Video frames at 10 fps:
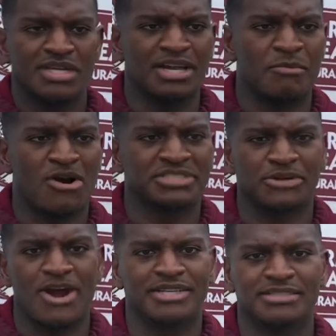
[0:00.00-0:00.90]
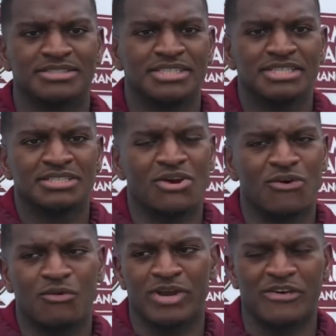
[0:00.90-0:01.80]
Yeah, Amari's a grinder.
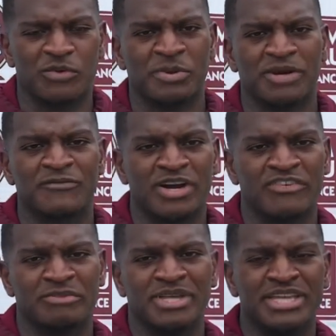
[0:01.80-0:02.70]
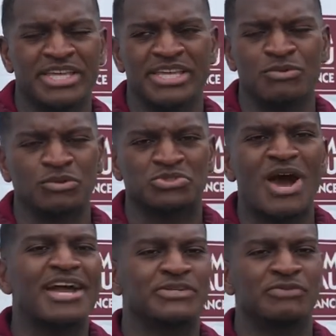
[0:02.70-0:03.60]
So whatever we put in front of him, he will
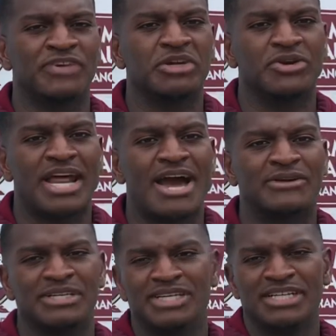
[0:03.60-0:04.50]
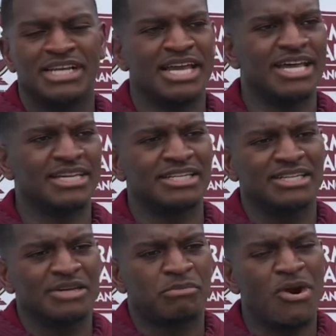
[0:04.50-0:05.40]
try to figure it out and
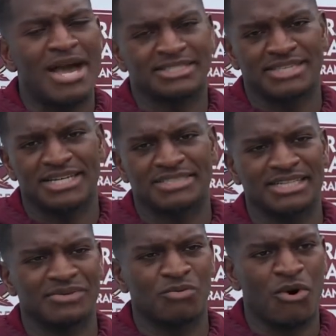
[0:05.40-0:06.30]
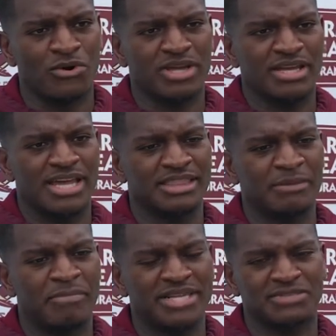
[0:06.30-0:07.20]
process and work in the
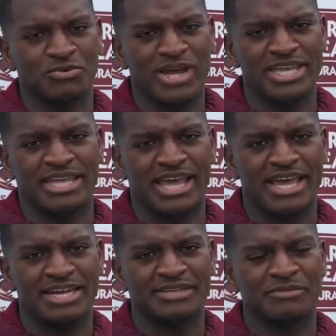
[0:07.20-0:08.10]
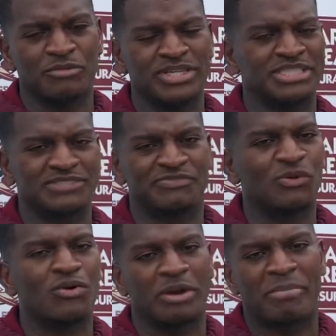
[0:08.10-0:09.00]
best way he can and reach his
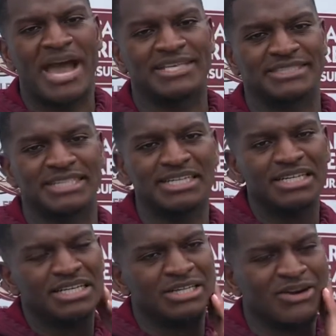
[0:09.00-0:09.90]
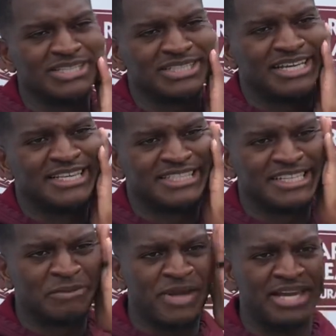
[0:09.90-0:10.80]
full capacity. You know, he's a
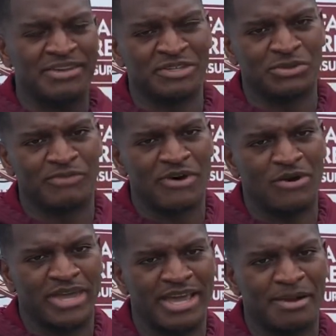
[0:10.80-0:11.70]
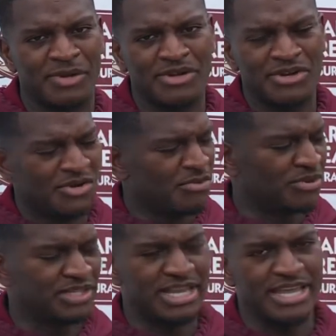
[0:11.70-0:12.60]
young man, even during fall camp,
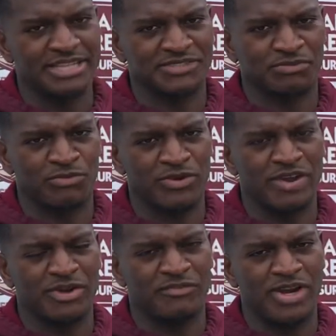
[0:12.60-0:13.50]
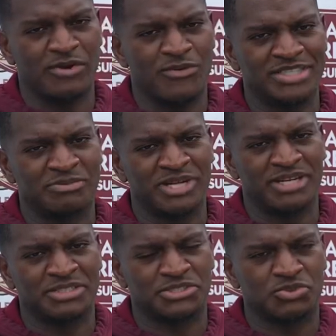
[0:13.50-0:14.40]
where the day is very, very
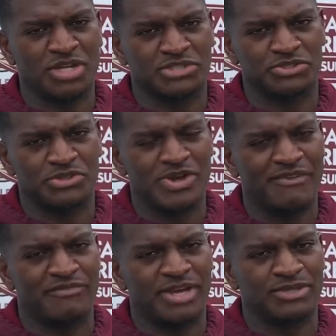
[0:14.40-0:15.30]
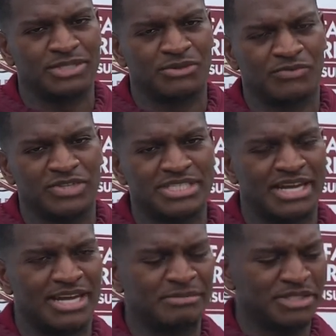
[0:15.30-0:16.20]
regimented and structured and you have very little free
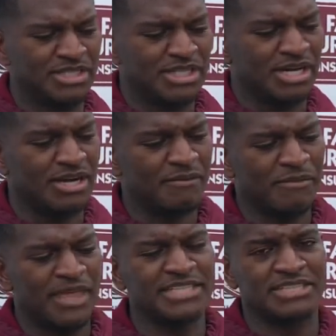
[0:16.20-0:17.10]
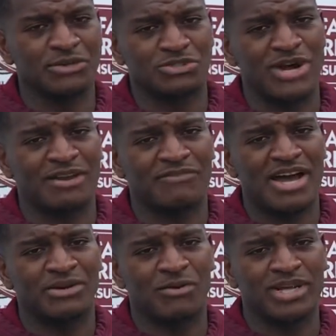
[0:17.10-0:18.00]
time. He's still trying to
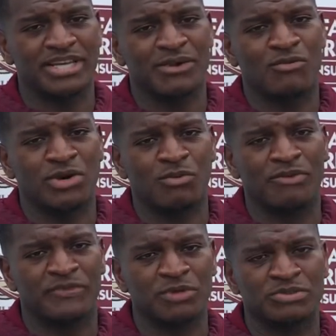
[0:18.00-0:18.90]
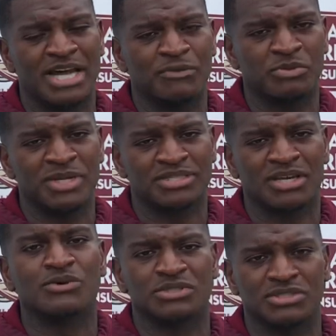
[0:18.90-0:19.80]
find a way to get one-on-one film time with me as a
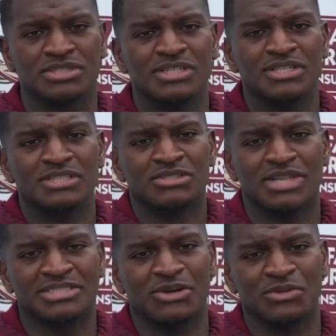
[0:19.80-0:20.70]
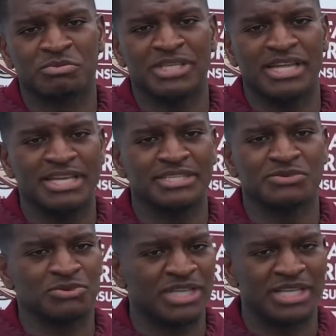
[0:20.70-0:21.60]
coach. So that shows me that he's
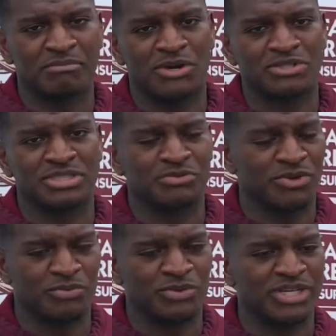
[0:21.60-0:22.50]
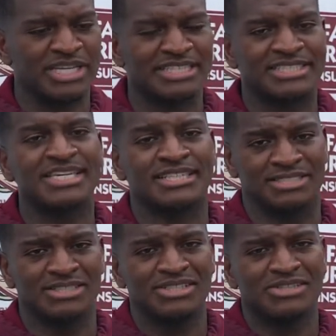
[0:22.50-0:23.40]
really immersed and really
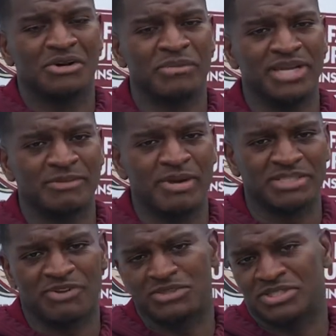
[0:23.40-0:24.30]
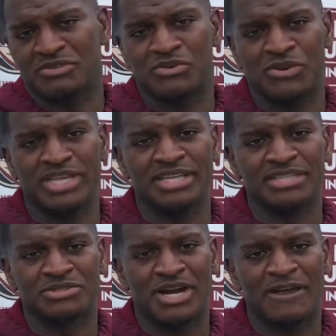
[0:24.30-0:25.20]
intent on being the best version of who he
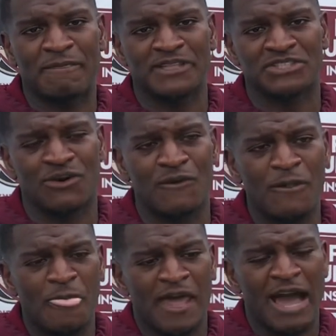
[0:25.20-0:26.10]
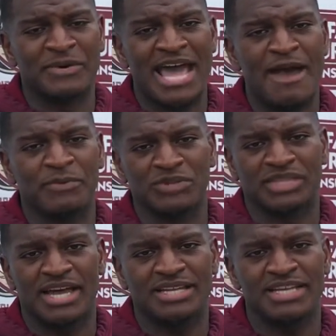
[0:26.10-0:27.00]
is, right? And so I've been happy with
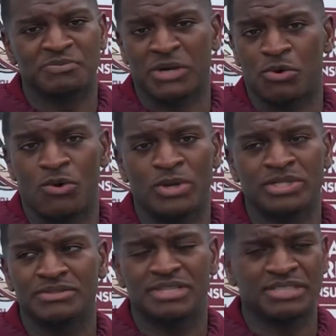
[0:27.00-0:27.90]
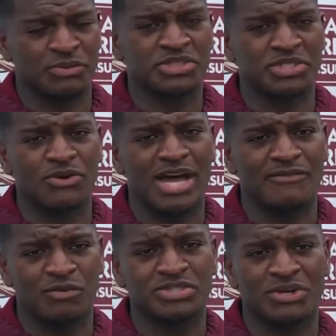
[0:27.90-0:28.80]
that. He's been growing. We still
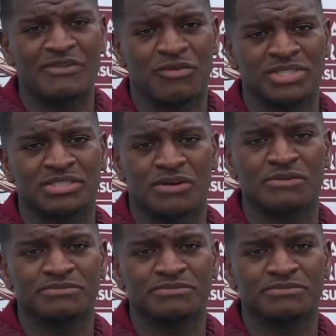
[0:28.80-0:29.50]
have a ways to go.